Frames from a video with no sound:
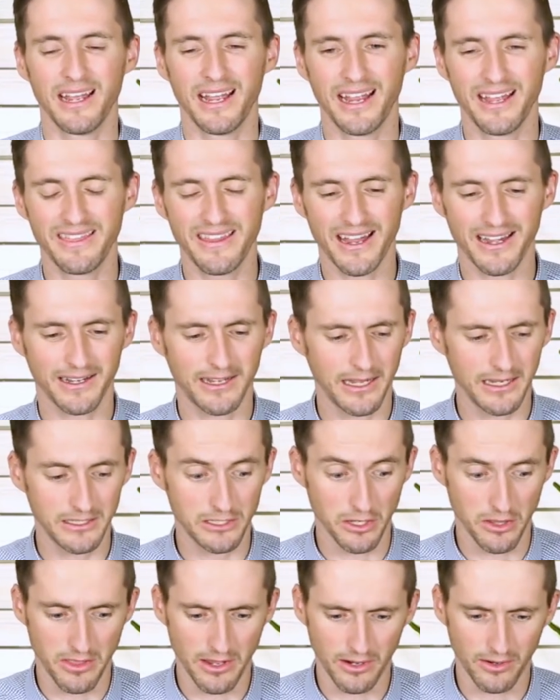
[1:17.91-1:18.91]
In that
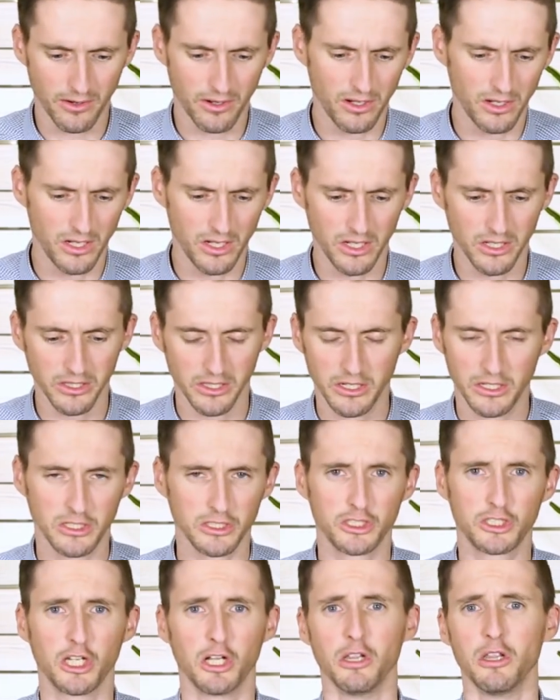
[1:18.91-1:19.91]
case, they're all
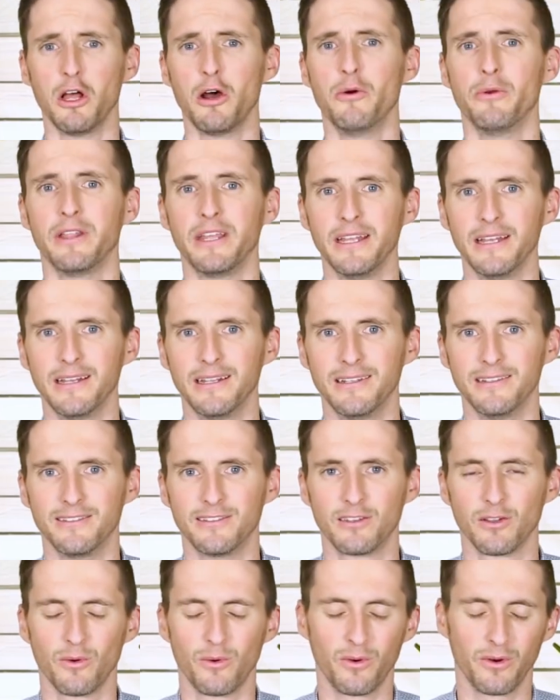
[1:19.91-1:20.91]
chelonians